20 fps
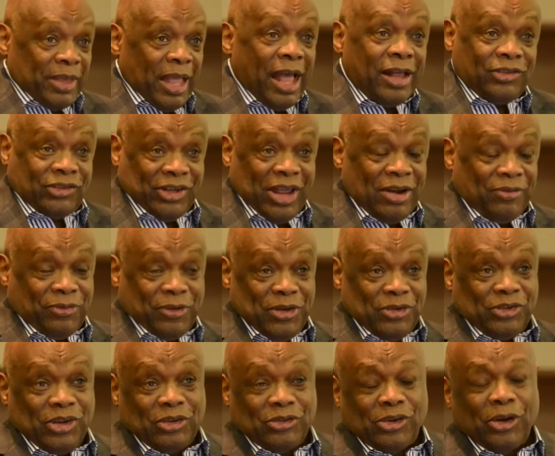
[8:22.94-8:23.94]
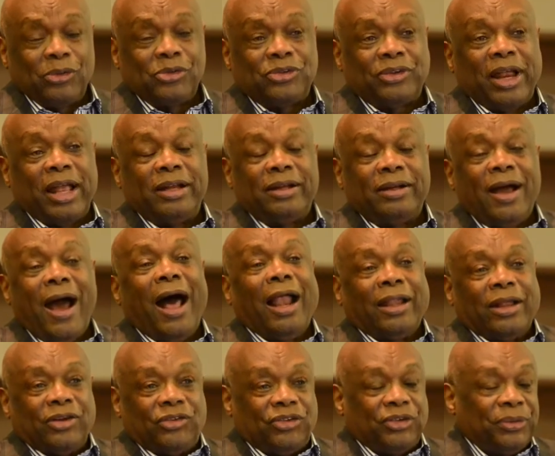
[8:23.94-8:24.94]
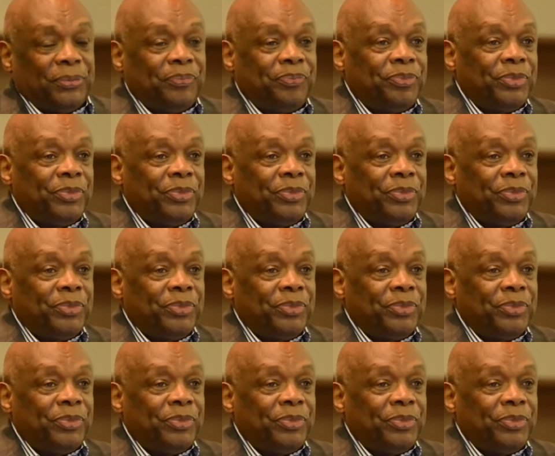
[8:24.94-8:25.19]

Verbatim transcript: at San Francisco State College.